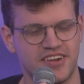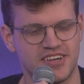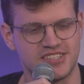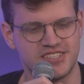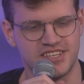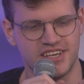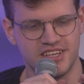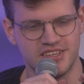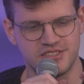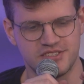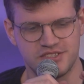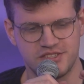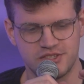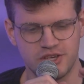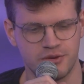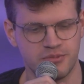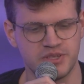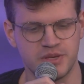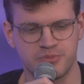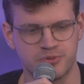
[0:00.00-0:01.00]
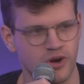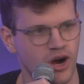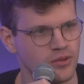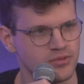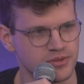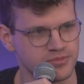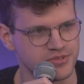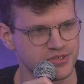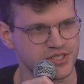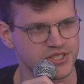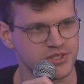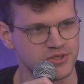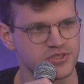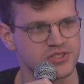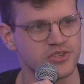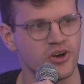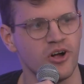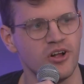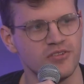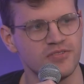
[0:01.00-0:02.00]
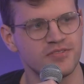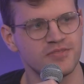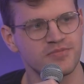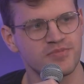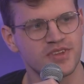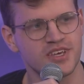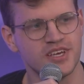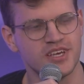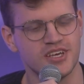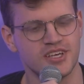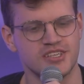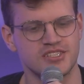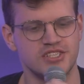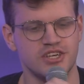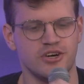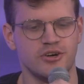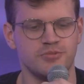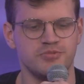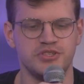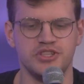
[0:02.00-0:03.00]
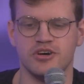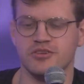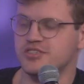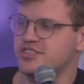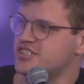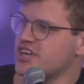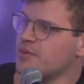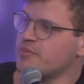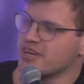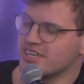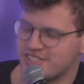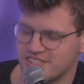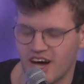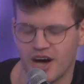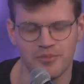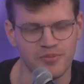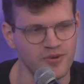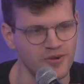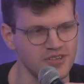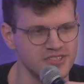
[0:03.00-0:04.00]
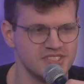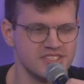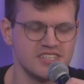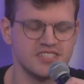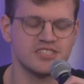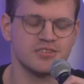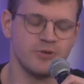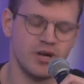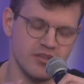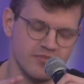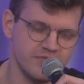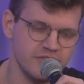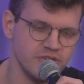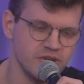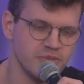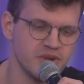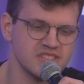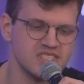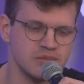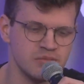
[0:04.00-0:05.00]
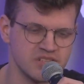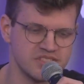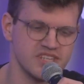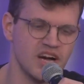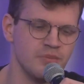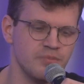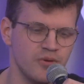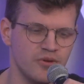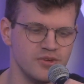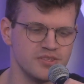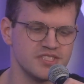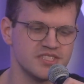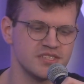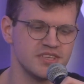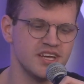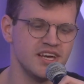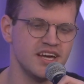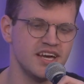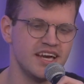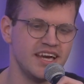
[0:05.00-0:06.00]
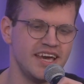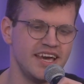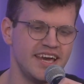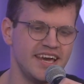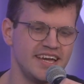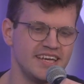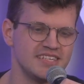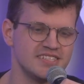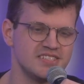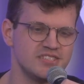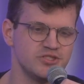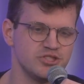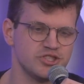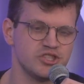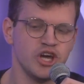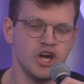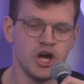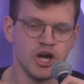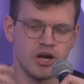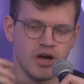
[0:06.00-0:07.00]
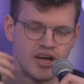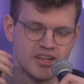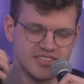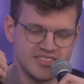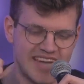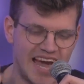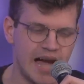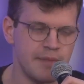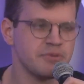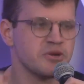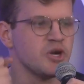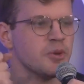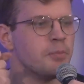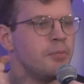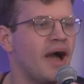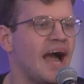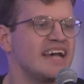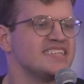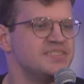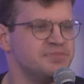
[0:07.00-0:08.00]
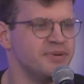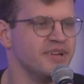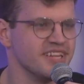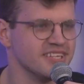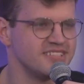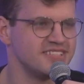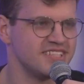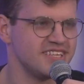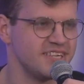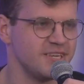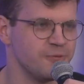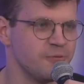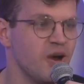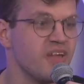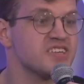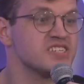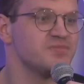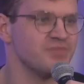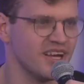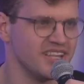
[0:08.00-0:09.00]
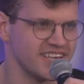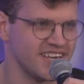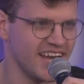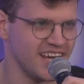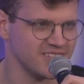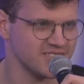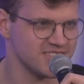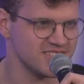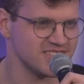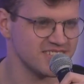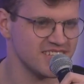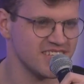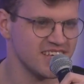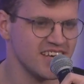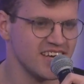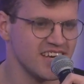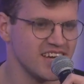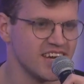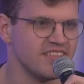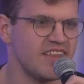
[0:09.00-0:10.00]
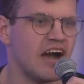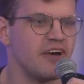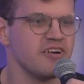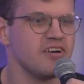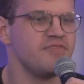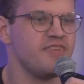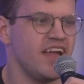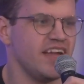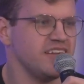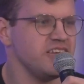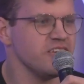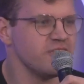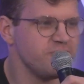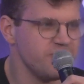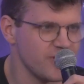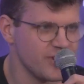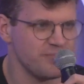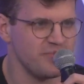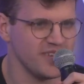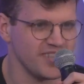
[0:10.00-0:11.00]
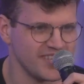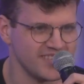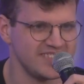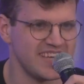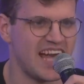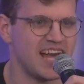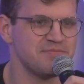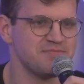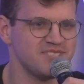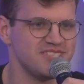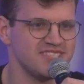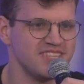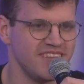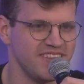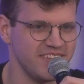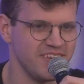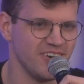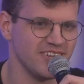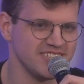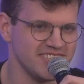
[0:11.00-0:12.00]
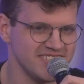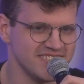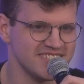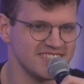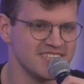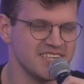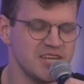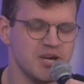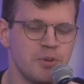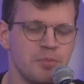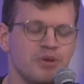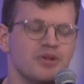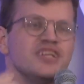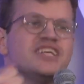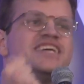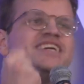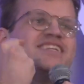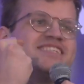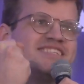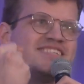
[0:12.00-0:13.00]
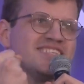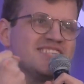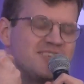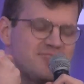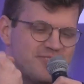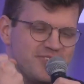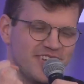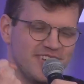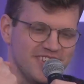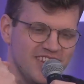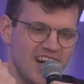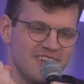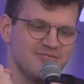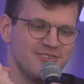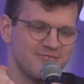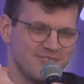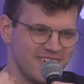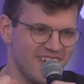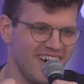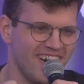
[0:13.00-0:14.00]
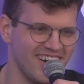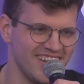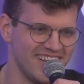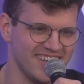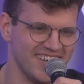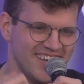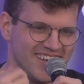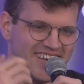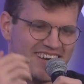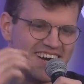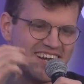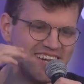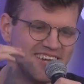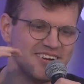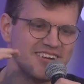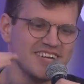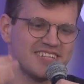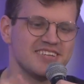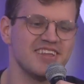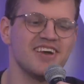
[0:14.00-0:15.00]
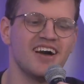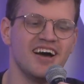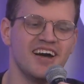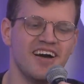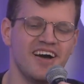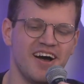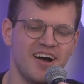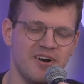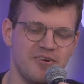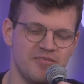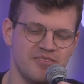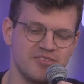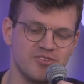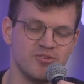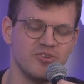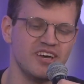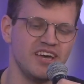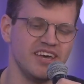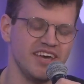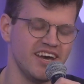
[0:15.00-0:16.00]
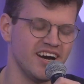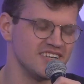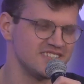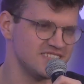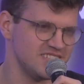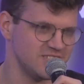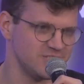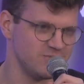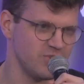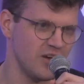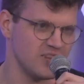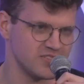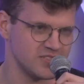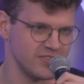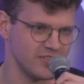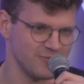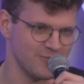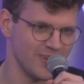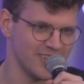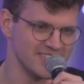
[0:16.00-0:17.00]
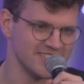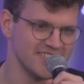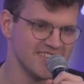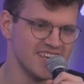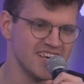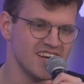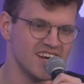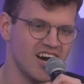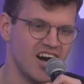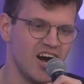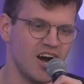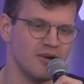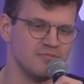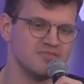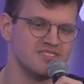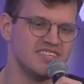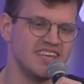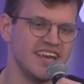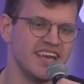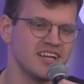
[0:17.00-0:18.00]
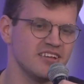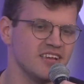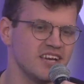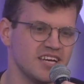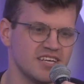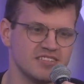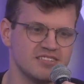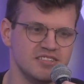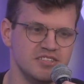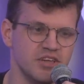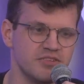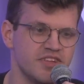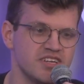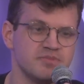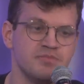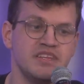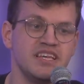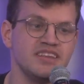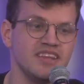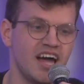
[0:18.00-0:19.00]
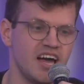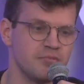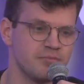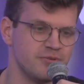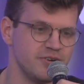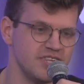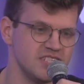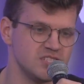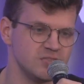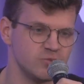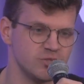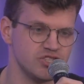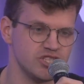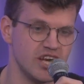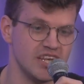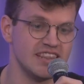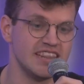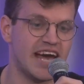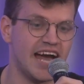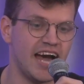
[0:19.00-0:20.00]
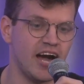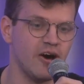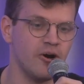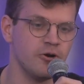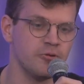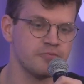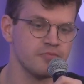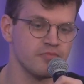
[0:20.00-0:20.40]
still so many problems to solve. So, some examples, there's quite a few, but some examples is just dApp compatibility with smart accounts. Now, if any of you are building dApps in the audience, please, for the love of God, look at ERC 1271. Take a look at, there's many libraries which allow